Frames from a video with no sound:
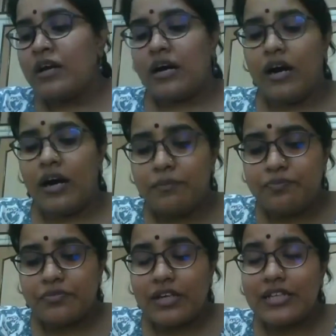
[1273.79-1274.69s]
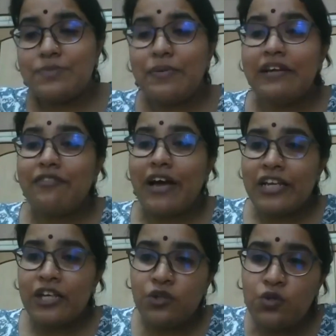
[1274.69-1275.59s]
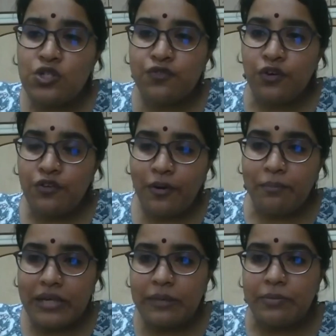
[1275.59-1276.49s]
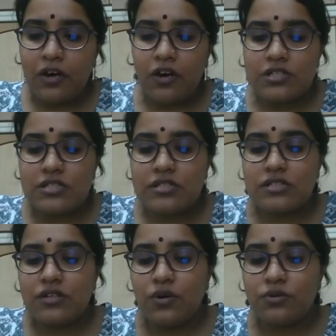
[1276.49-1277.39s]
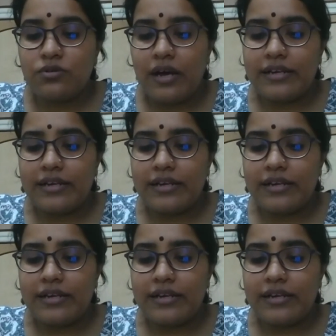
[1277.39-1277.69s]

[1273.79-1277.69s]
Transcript: um, it's been very useful for me because you know